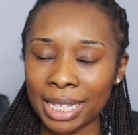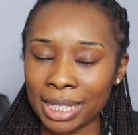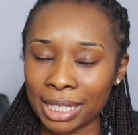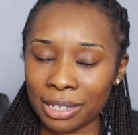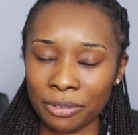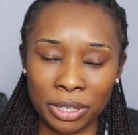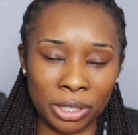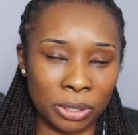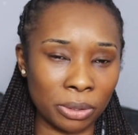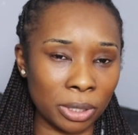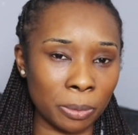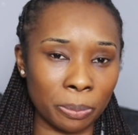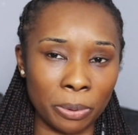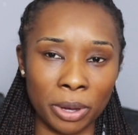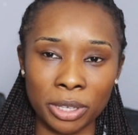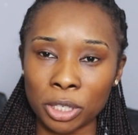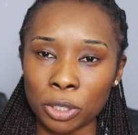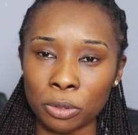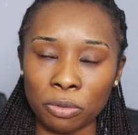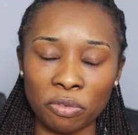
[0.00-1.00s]
enter into His
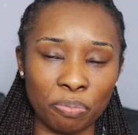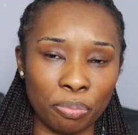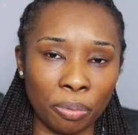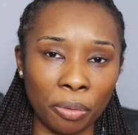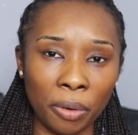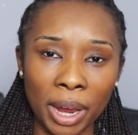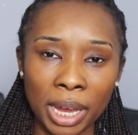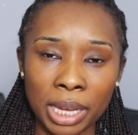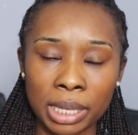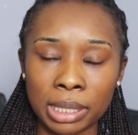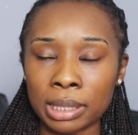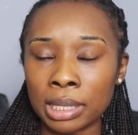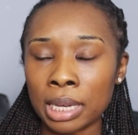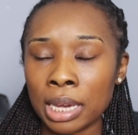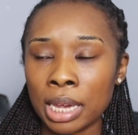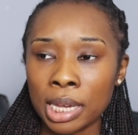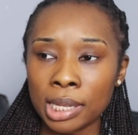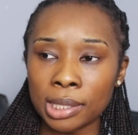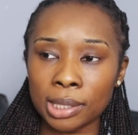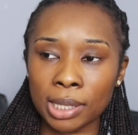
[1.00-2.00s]
presence with praise.
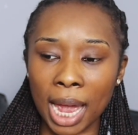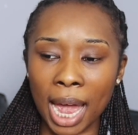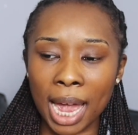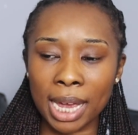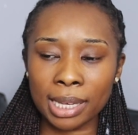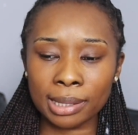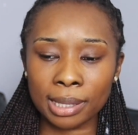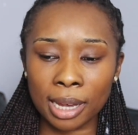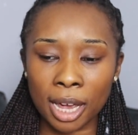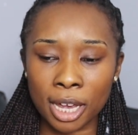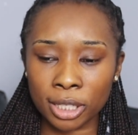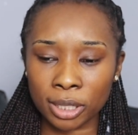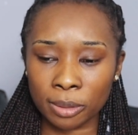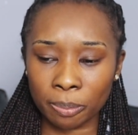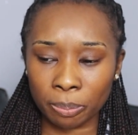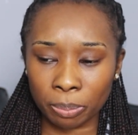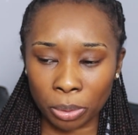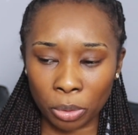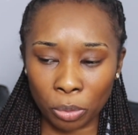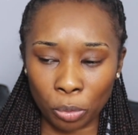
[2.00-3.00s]
So I started
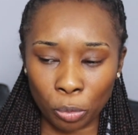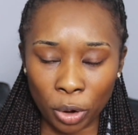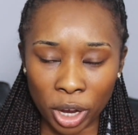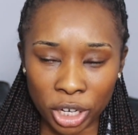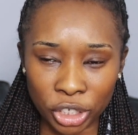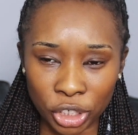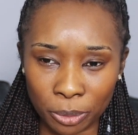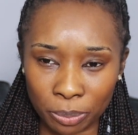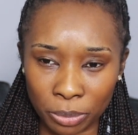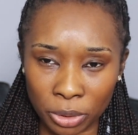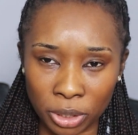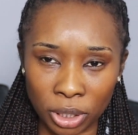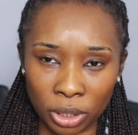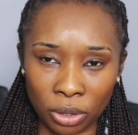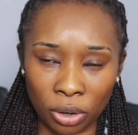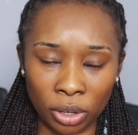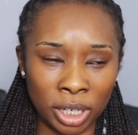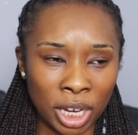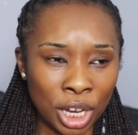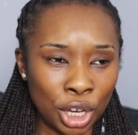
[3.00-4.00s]
to put worship
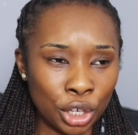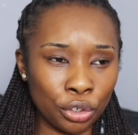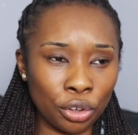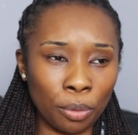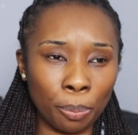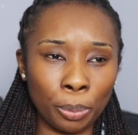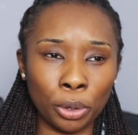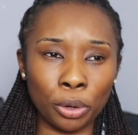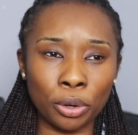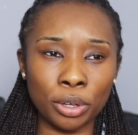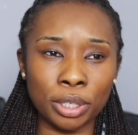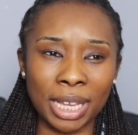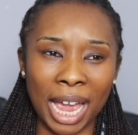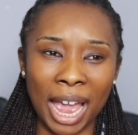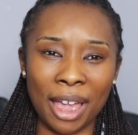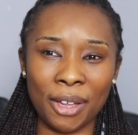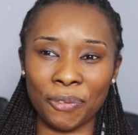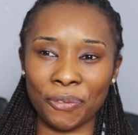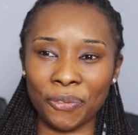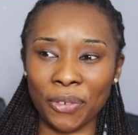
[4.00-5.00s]
music on, not because
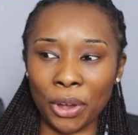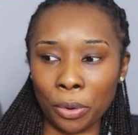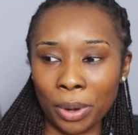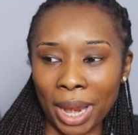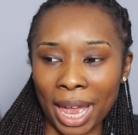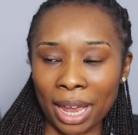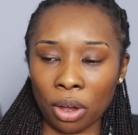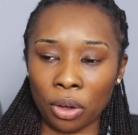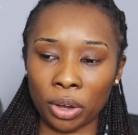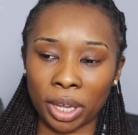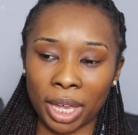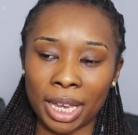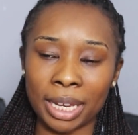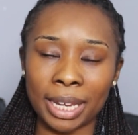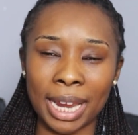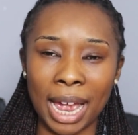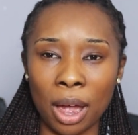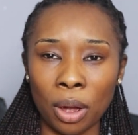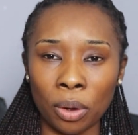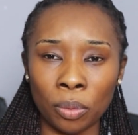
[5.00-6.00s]
I felt like, okay,
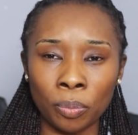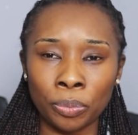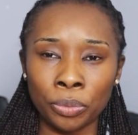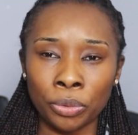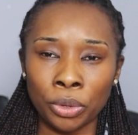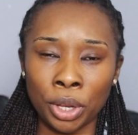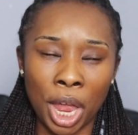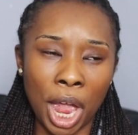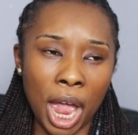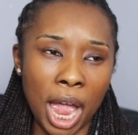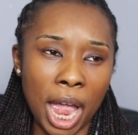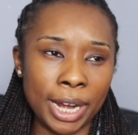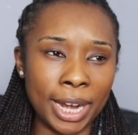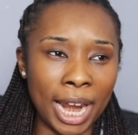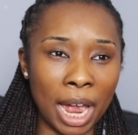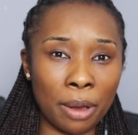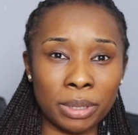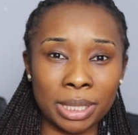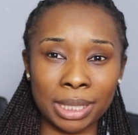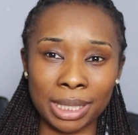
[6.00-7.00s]
now
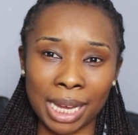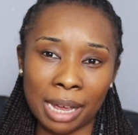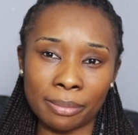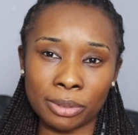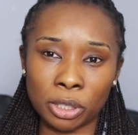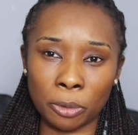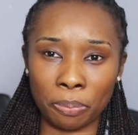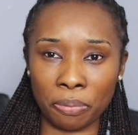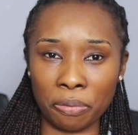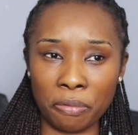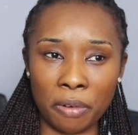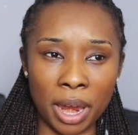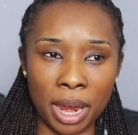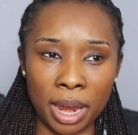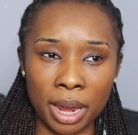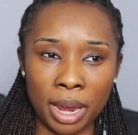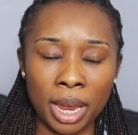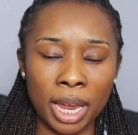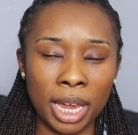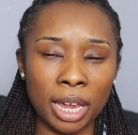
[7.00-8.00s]
now it's time to
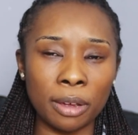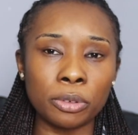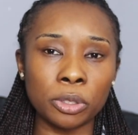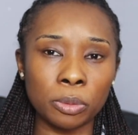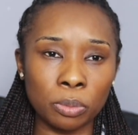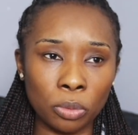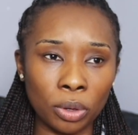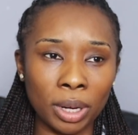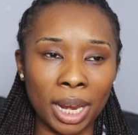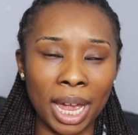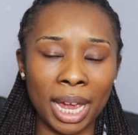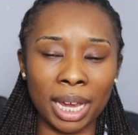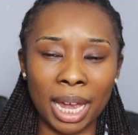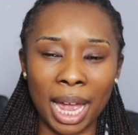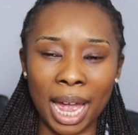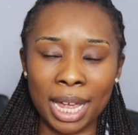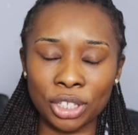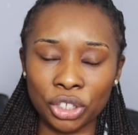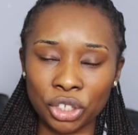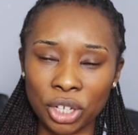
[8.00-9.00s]
pray. It was more like,
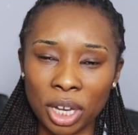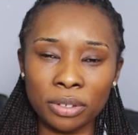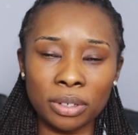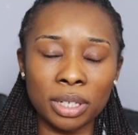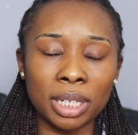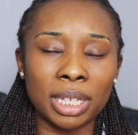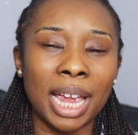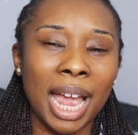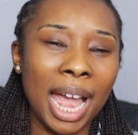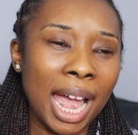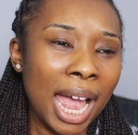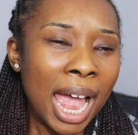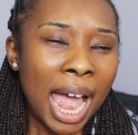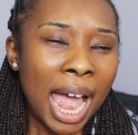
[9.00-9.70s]
I genuinely,